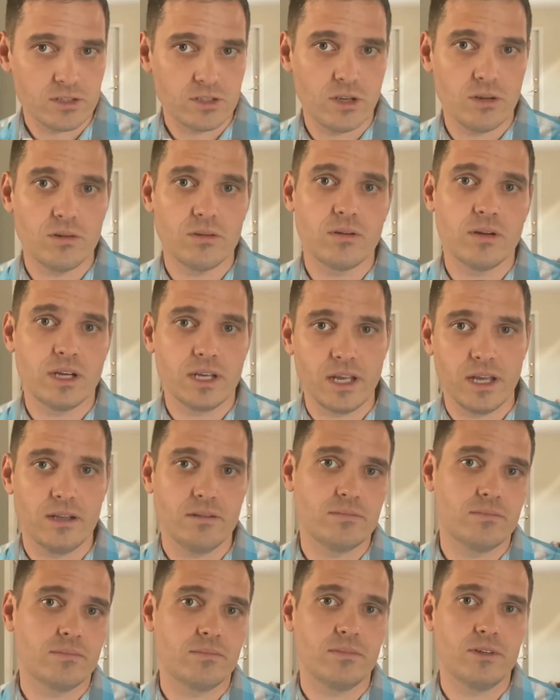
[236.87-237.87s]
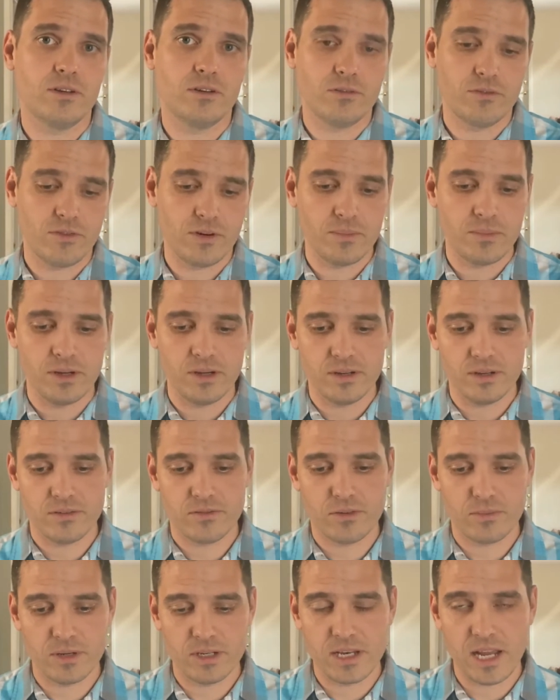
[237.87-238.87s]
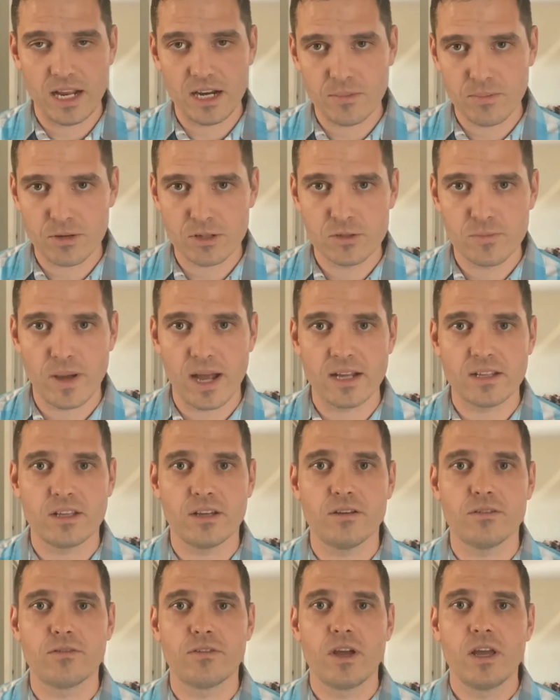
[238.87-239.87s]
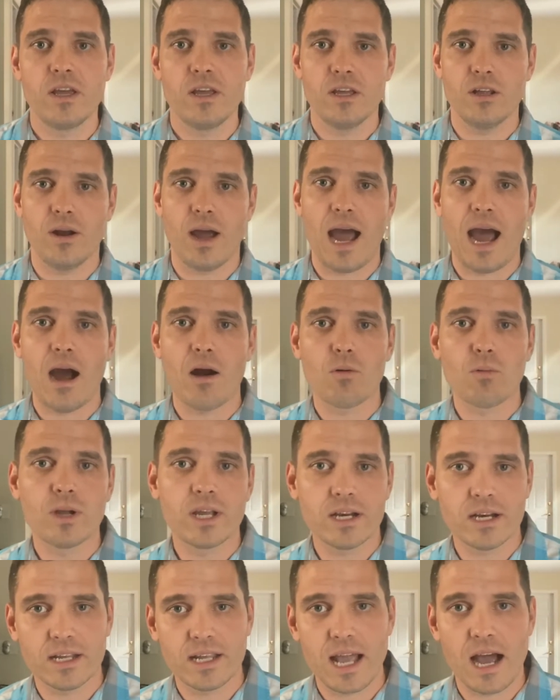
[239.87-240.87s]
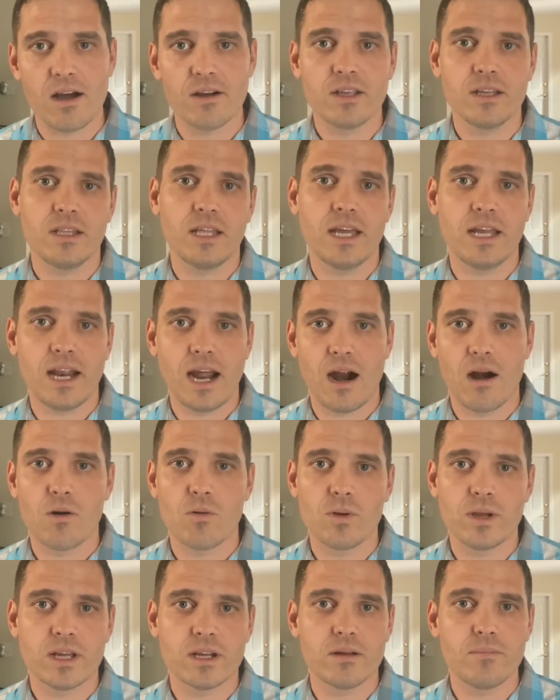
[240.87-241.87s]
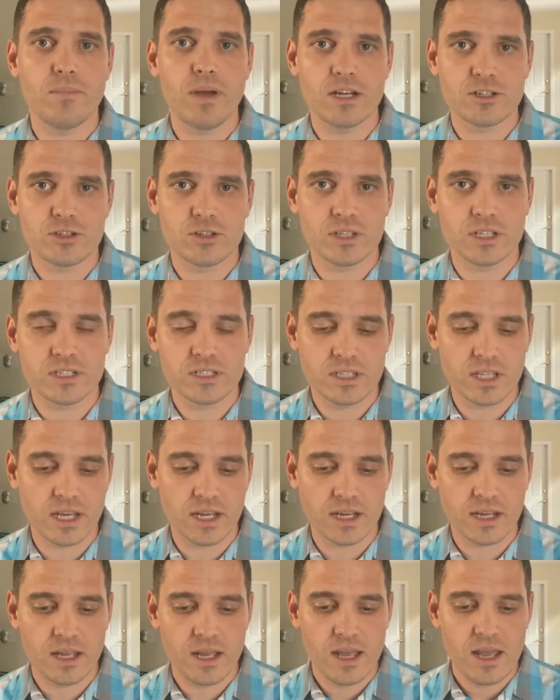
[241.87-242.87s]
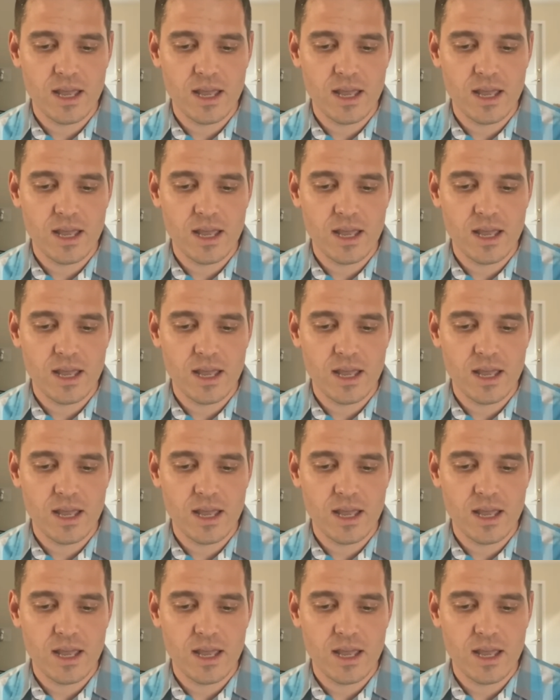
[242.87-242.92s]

So again, you know, from a from a data perspective, you know, how are we going to calculate? How are we going to measure this thing?